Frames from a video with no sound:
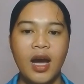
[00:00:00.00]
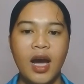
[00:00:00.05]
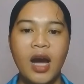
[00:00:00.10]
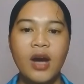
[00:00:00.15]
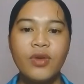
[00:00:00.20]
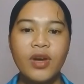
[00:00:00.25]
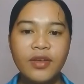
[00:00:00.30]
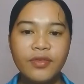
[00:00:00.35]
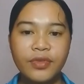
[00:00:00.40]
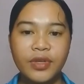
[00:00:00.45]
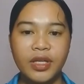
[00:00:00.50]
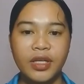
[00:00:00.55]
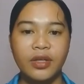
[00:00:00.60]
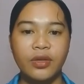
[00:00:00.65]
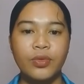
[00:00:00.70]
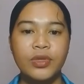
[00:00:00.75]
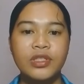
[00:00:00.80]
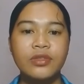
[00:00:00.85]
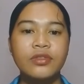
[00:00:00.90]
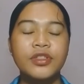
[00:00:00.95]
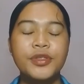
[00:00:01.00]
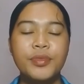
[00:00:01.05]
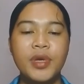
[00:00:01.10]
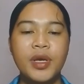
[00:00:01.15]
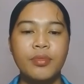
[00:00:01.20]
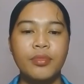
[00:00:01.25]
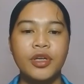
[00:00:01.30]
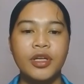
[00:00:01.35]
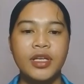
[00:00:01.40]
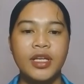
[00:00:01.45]
However, we should
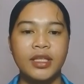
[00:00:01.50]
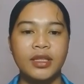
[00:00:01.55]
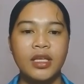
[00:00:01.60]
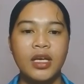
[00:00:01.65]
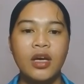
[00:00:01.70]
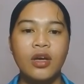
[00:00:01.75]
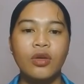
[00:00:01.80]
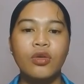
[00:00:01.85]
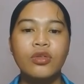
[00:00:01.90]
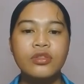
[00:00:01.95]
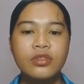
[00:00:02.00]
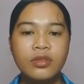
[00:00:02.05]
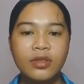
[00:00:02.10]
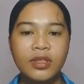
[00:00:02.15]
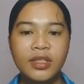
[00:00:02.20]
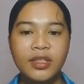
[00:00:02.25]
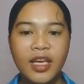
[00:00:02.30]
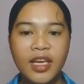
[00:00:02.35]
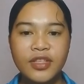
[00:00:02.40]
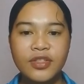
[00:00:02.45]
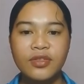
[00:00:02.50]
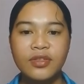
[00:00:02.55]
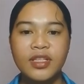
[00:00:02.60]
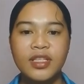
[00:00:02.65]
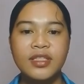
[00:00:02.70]
remember that consolidation